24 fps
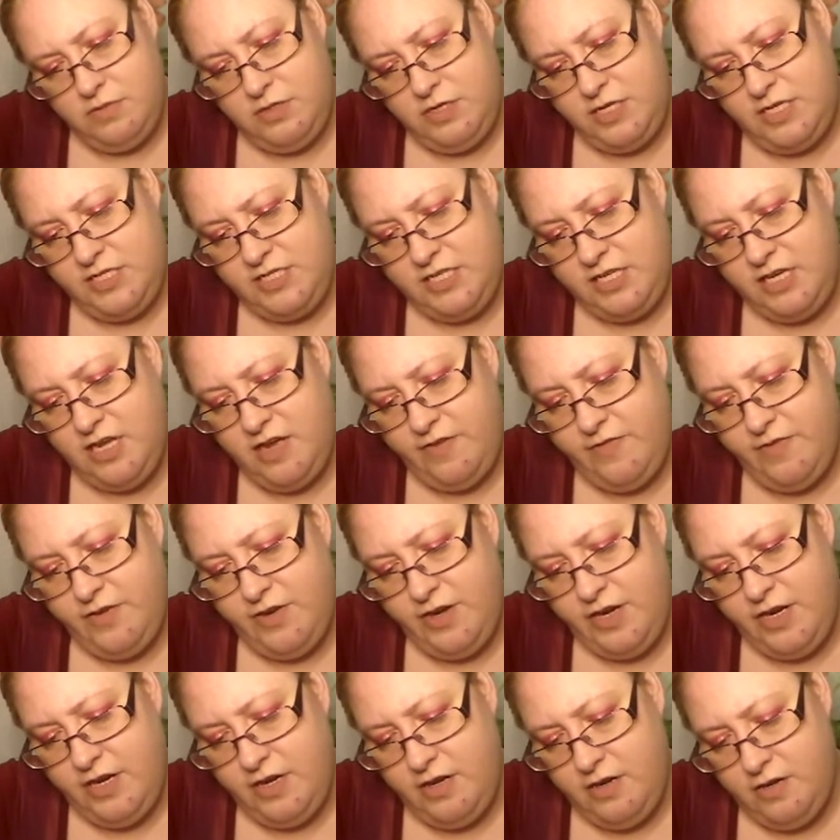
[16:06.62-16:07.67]
Is it
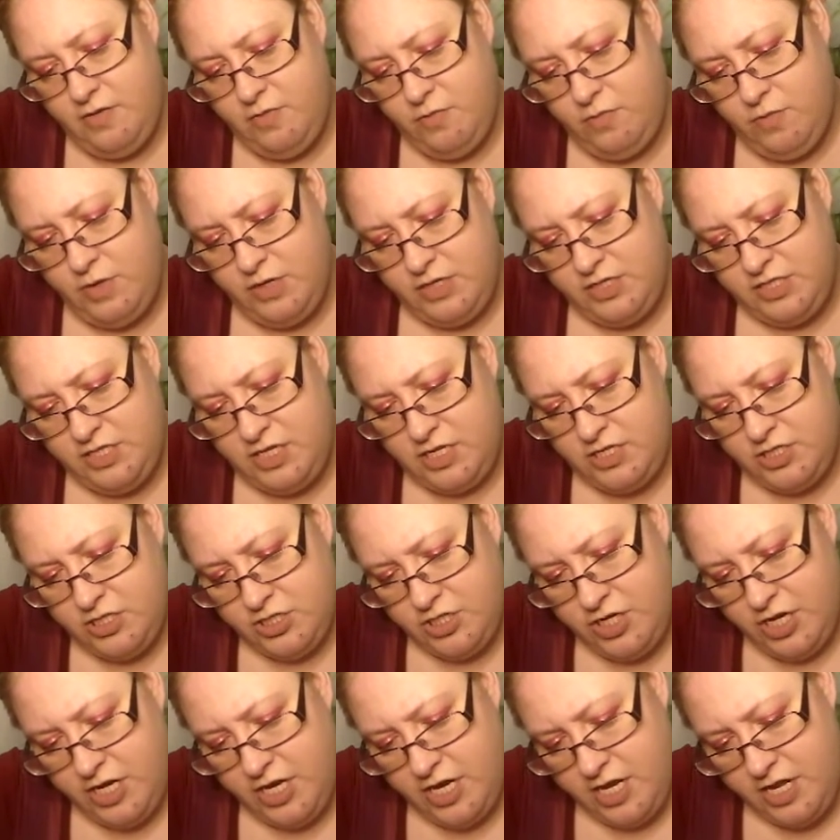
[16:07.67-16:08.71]
covering what
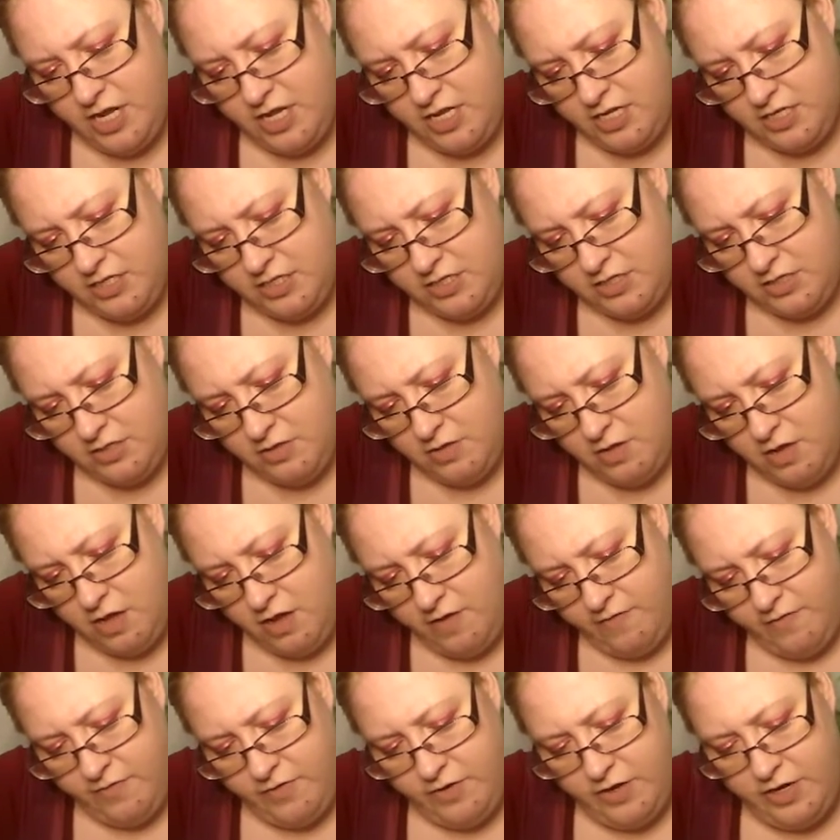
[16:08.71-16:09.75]
sunscreen it has
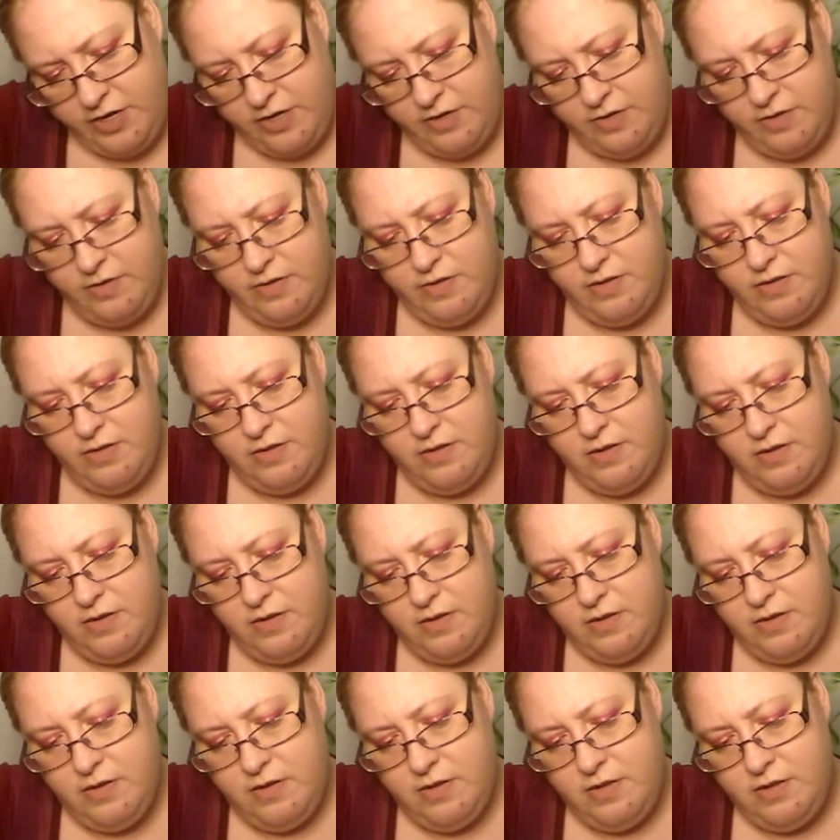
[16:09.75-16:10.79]
offering?
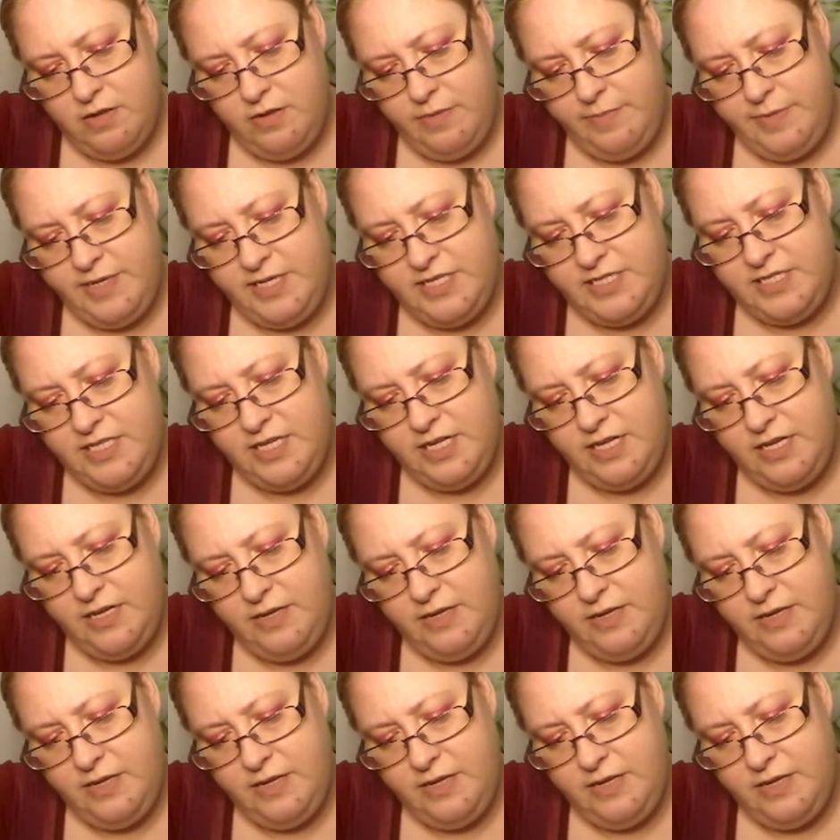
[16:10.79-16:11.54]
Let me see.